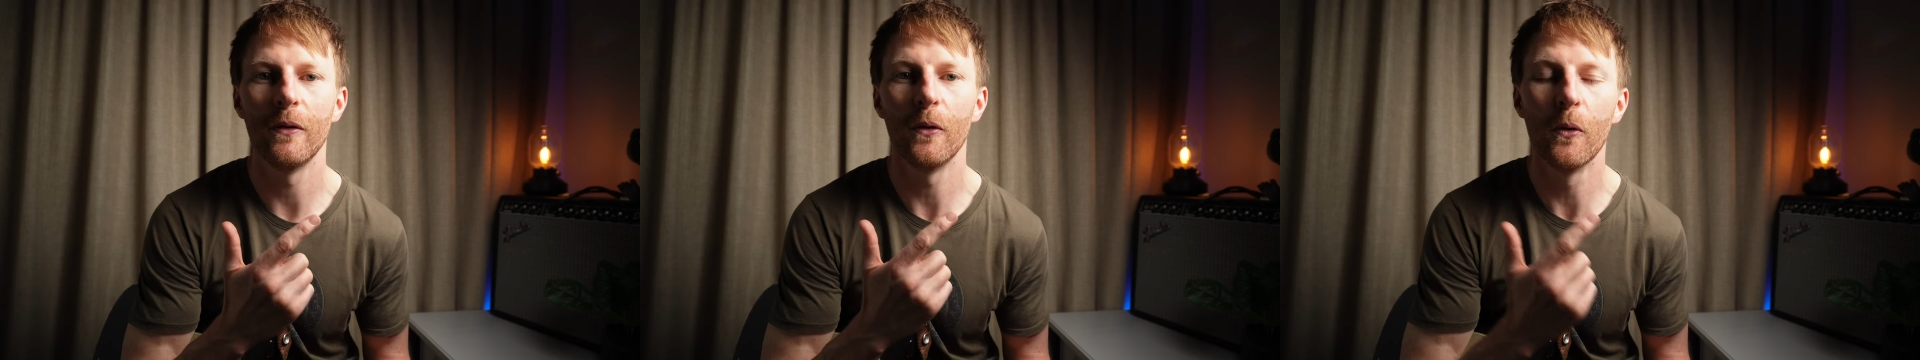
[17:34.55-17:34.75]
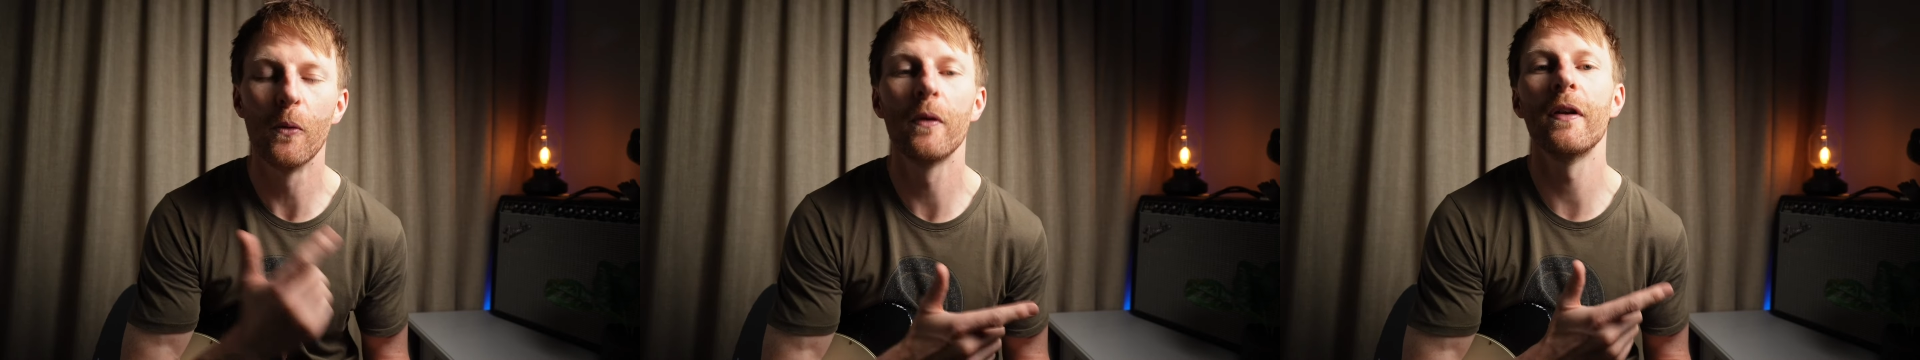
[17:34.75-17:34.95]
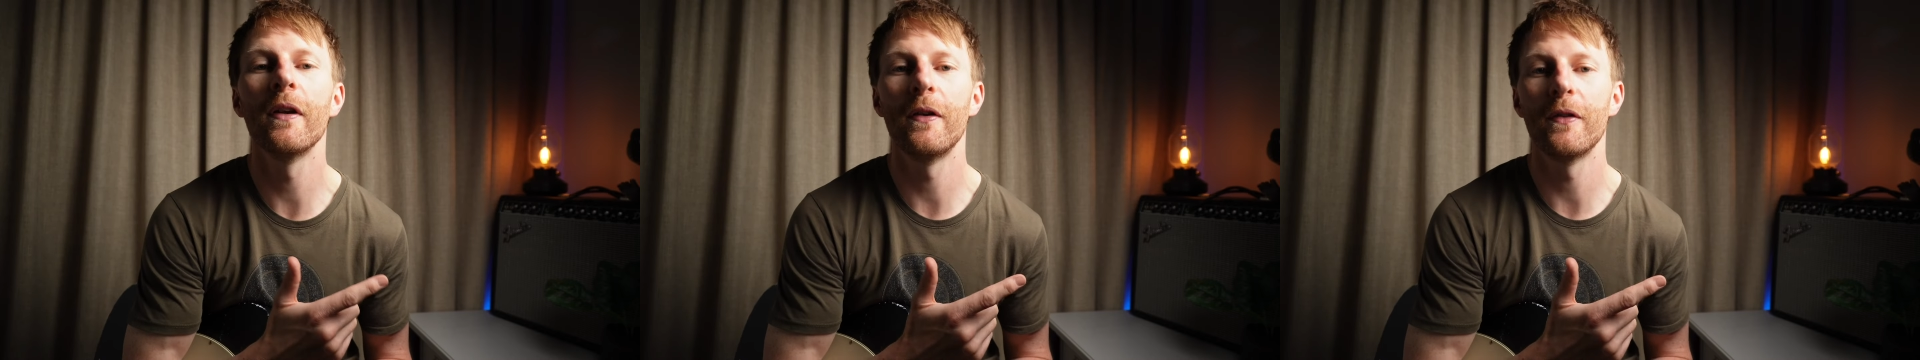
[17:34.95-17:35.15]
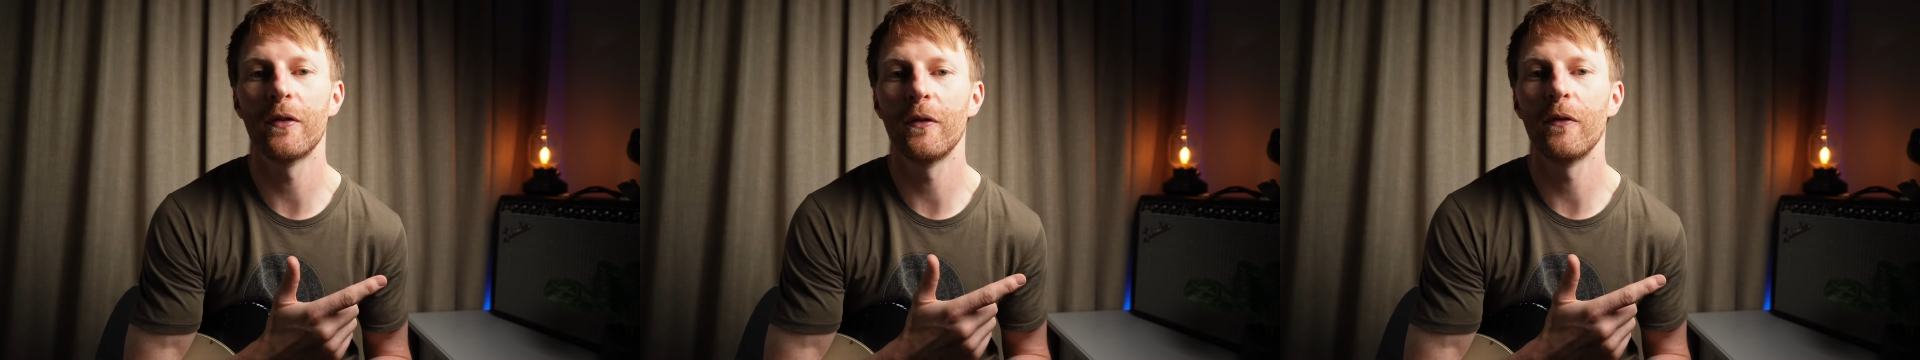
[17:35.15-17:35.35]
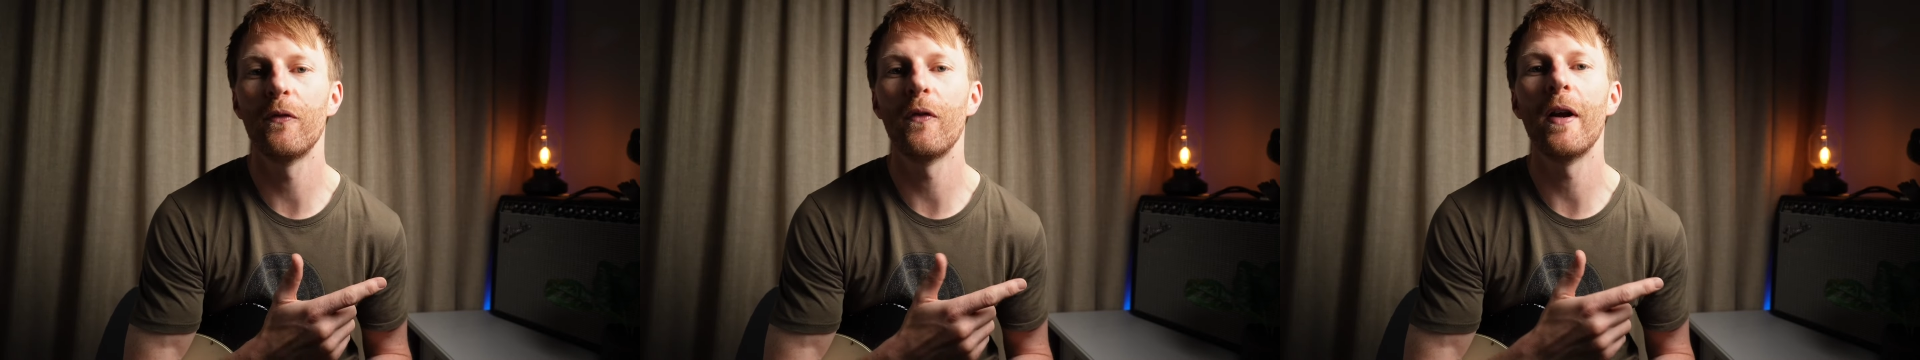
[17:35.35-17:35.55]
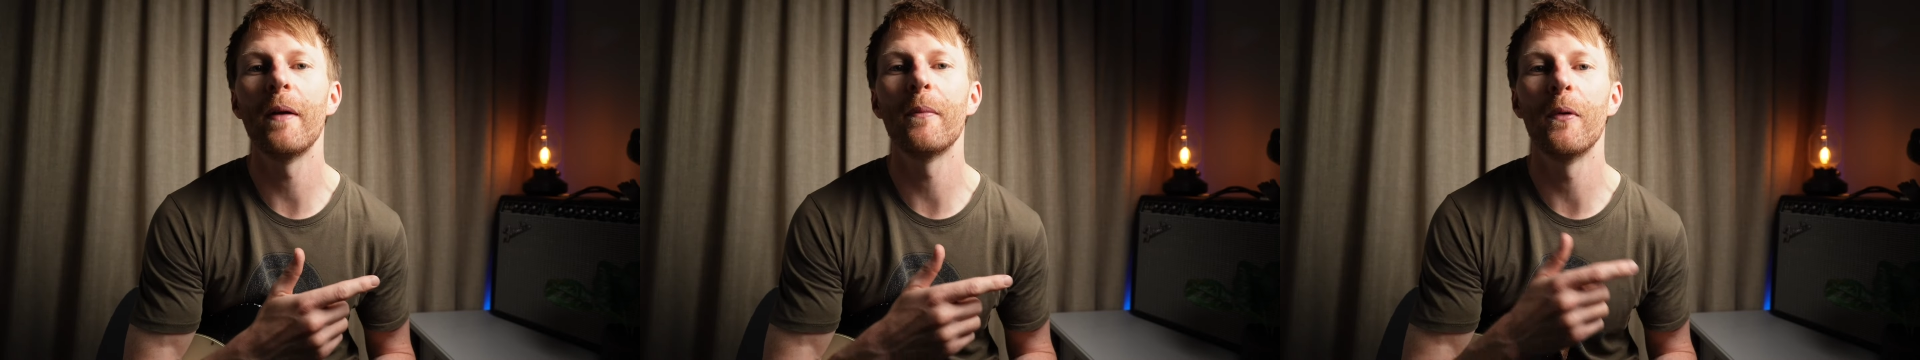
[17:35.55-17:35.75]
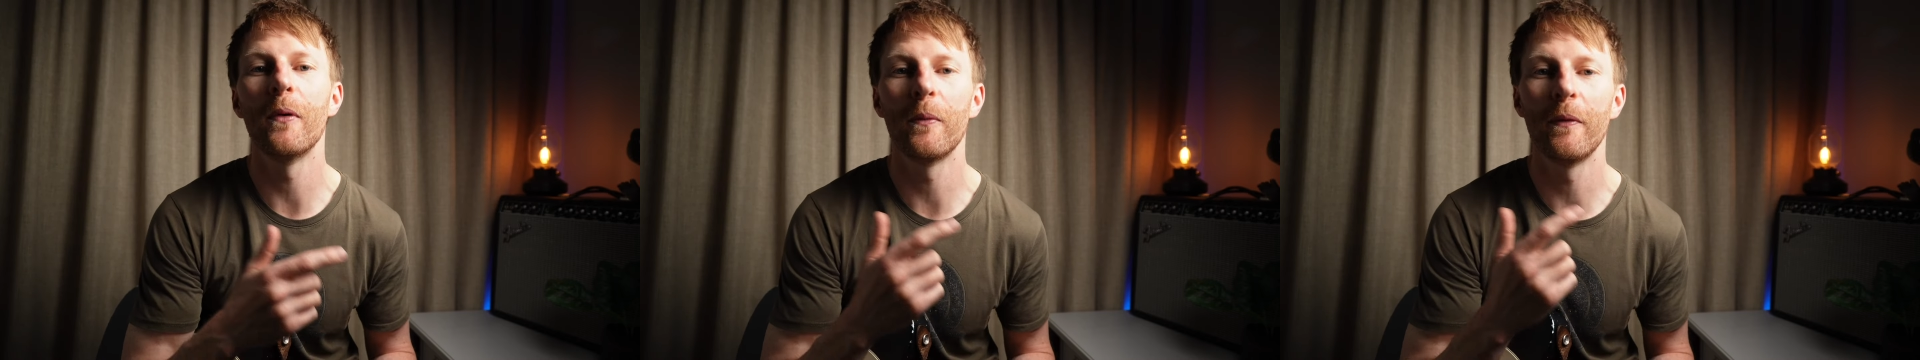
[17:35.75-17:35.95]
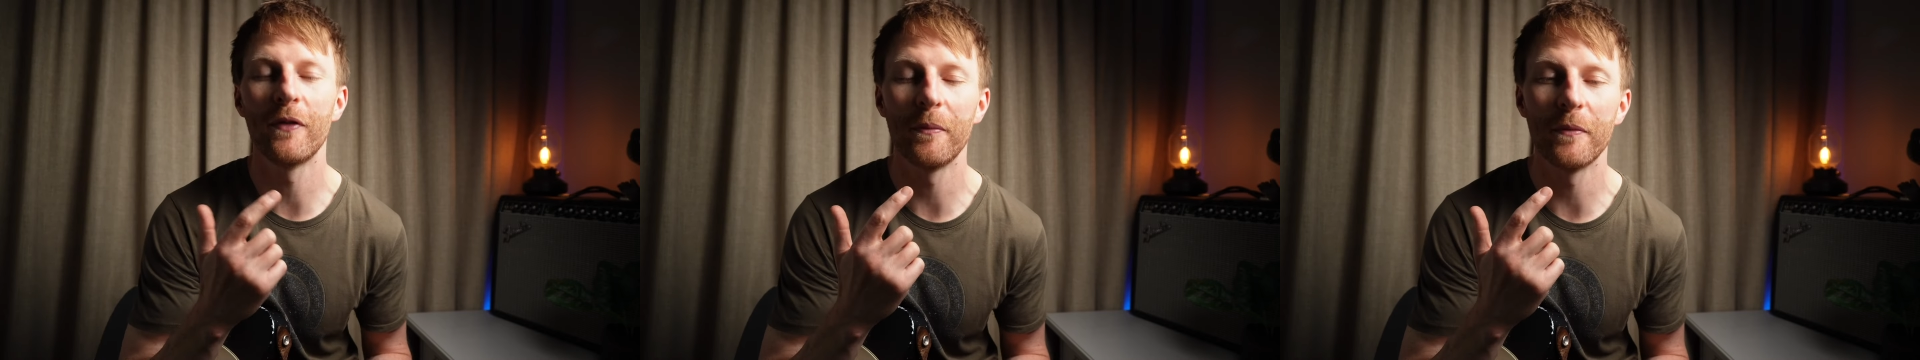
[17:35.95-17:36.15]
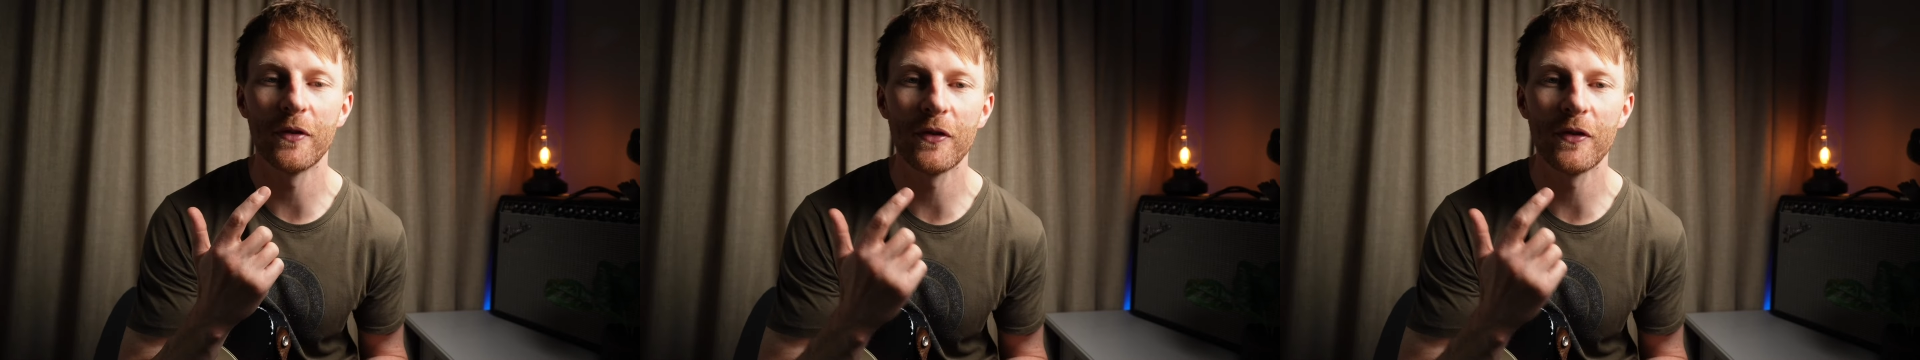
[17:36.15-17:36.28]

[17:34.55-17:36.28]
all the notes on the fretboard with some